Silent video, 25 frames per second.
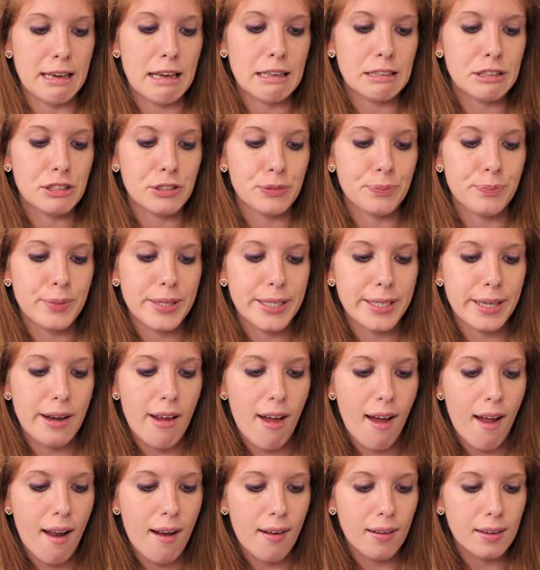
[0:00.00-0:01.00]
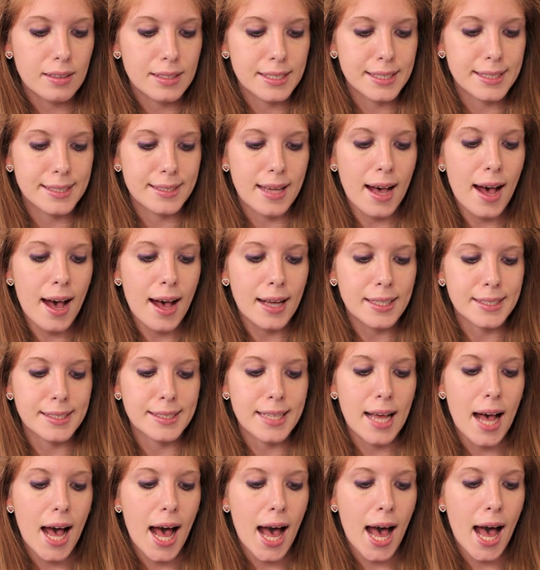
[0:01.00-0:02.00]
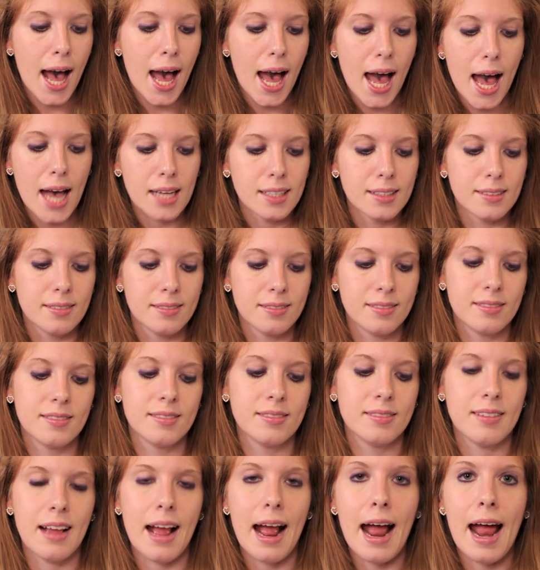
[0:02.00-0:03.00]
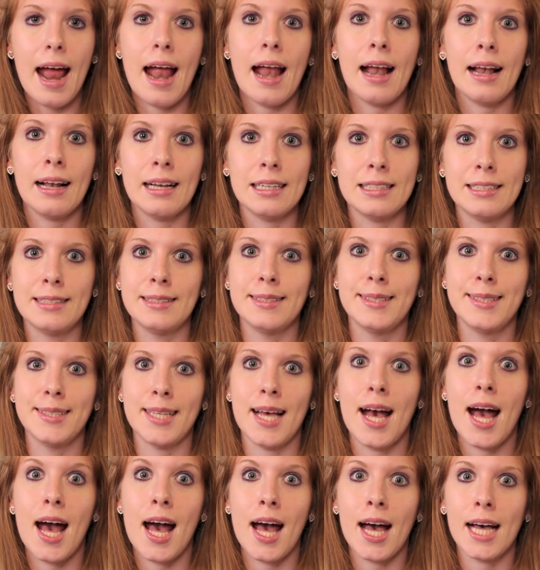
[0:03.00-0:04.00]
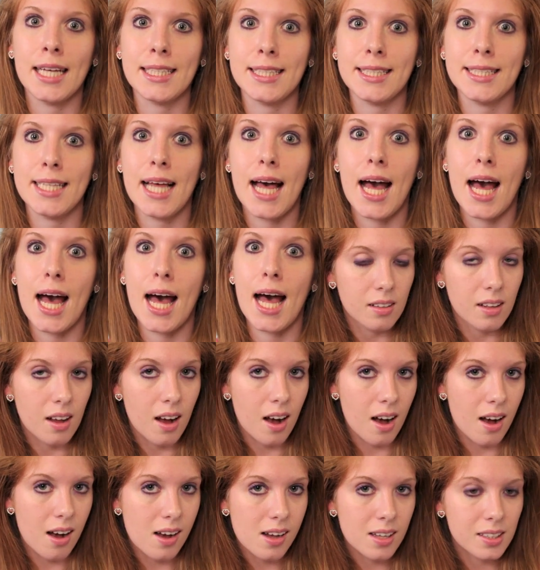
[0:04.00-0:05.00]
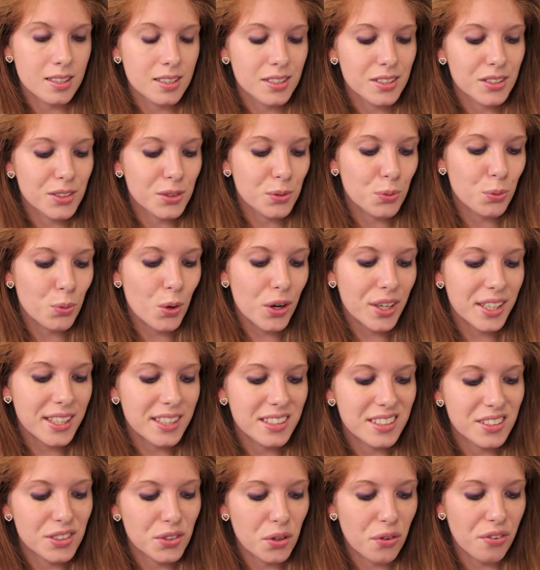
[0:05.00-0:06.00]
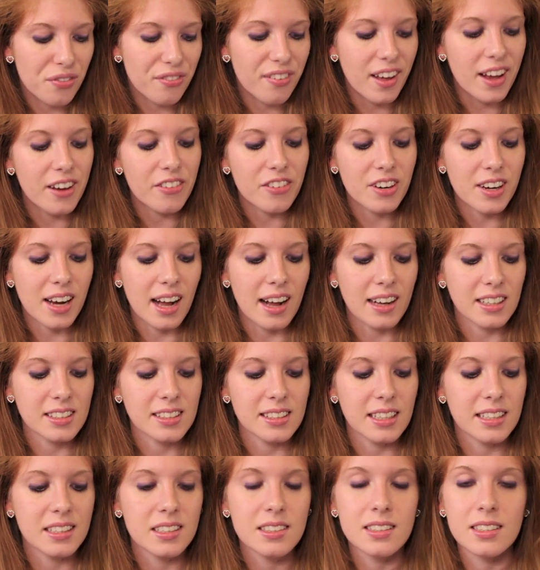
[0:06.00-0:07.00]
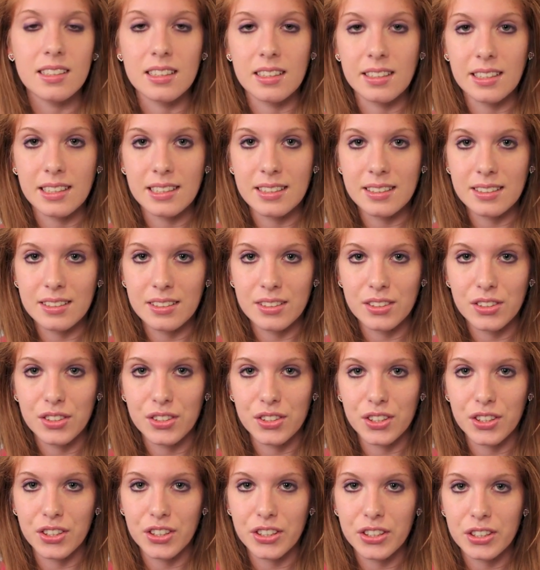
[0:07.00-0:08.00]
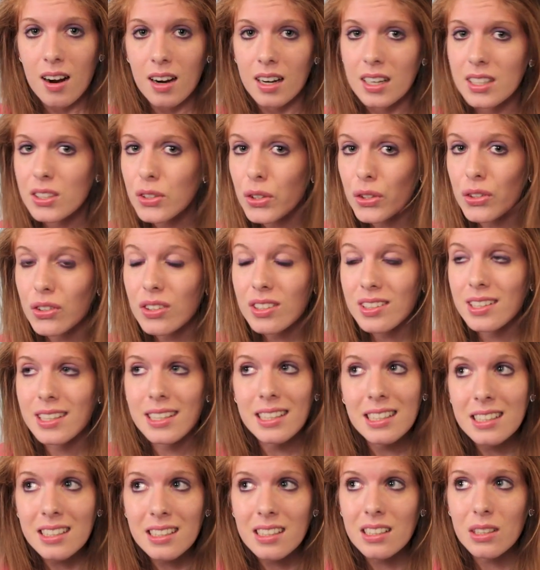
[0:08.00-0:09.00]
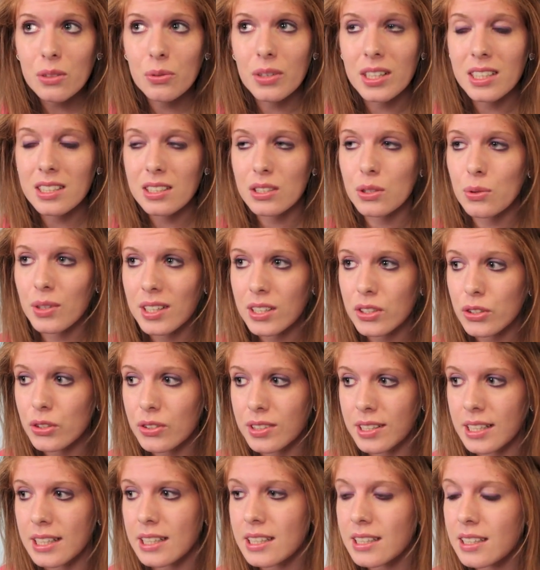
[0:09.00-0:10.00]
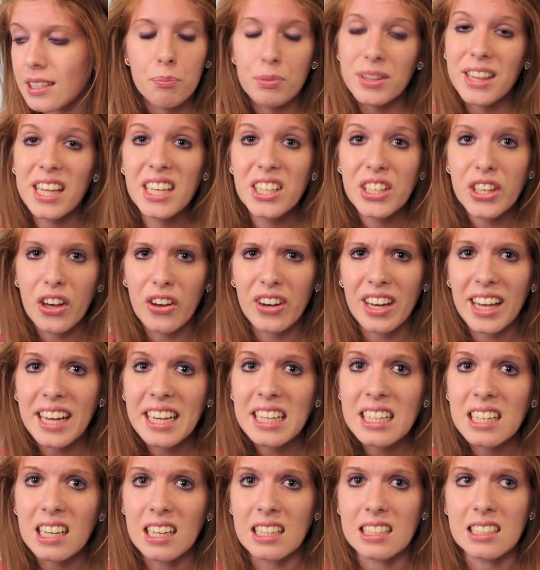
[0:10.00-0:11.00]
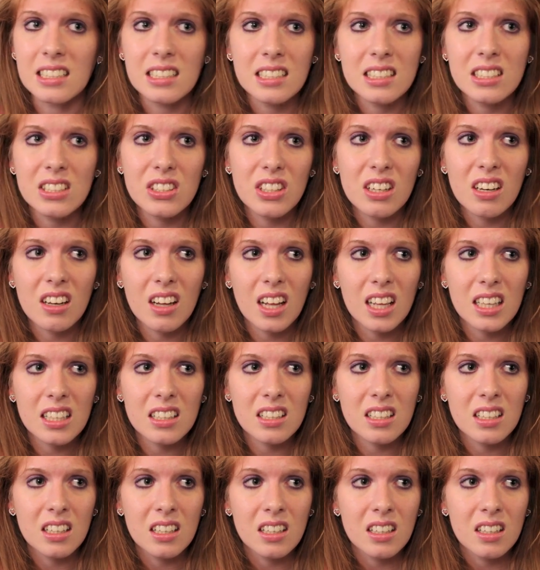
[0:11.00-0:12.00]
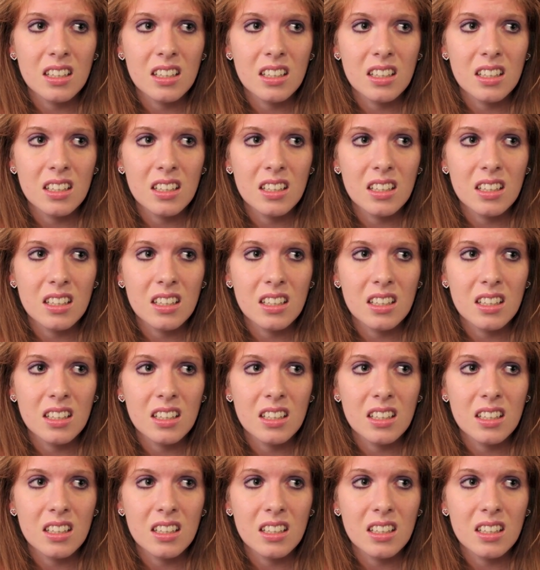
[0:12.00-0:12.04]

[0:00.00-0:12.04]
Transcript: Yasmin Al-Sasa! Alsace asks, what is your favourite accent to listen to? I don't know, the Indian one is quite unique, but then you go to England and you're like,